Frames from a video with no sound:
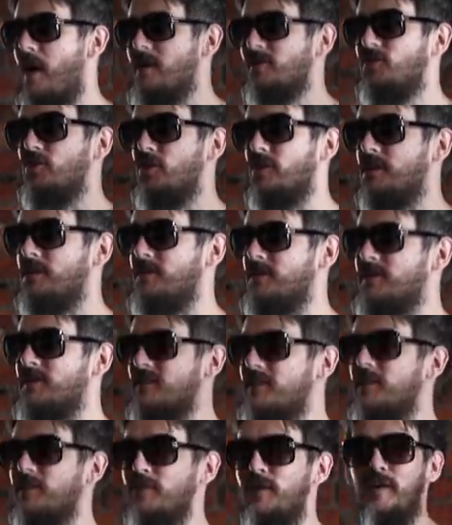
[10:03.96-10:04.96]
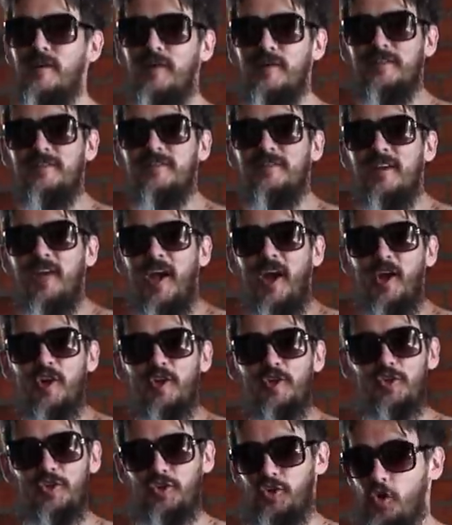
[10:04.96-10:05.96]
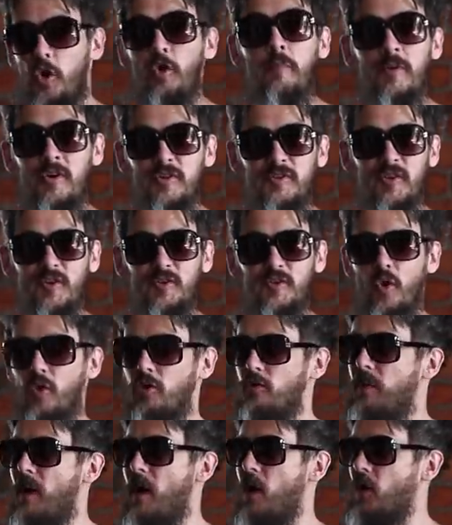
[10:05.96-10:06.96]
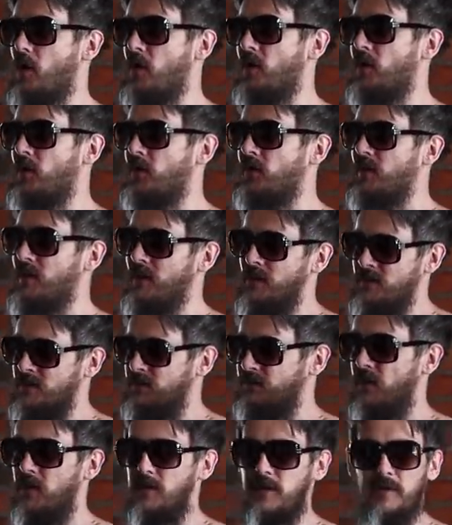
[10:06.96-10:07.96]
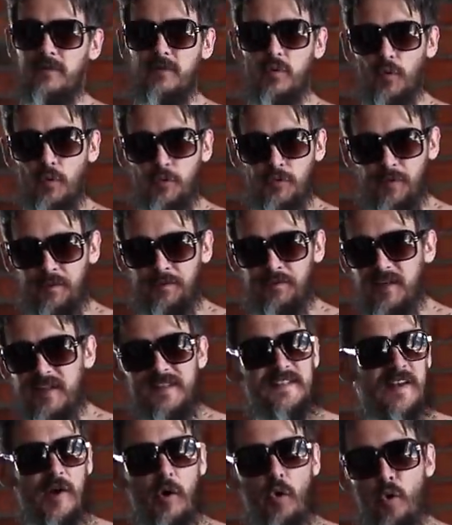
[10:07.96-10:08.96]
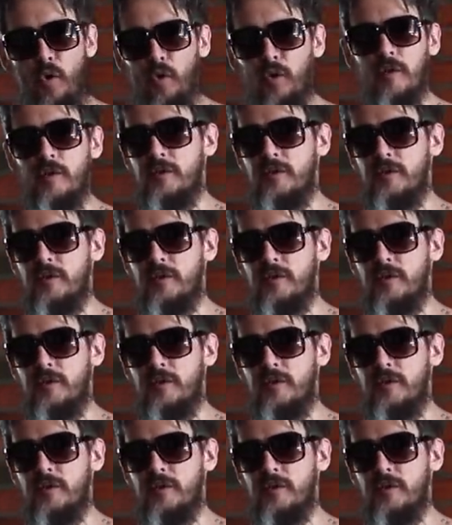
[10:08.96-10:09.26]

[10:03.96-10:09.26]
as you can see, there is so much to talk about and it's very difficult to fit it all